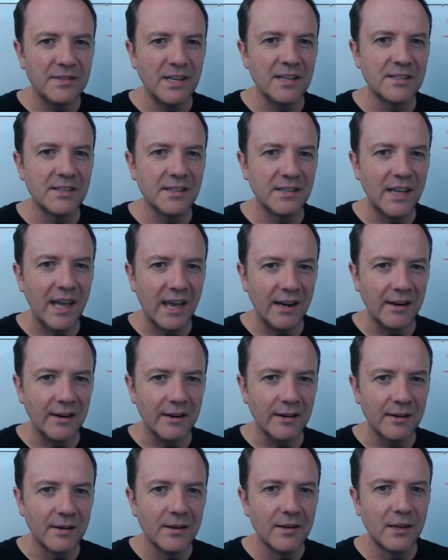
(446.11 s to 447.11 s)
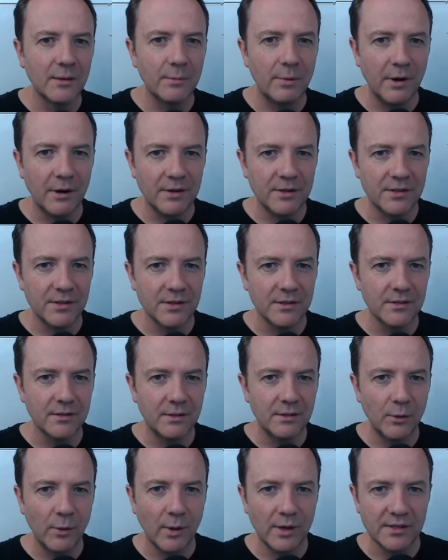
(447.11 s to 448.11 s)
cents in Canada compared to
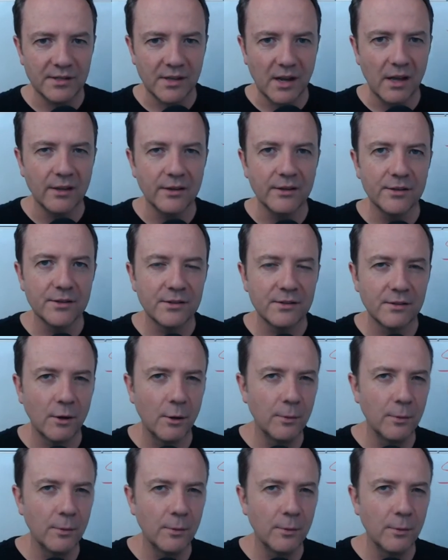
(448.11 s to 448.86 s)
US dollars.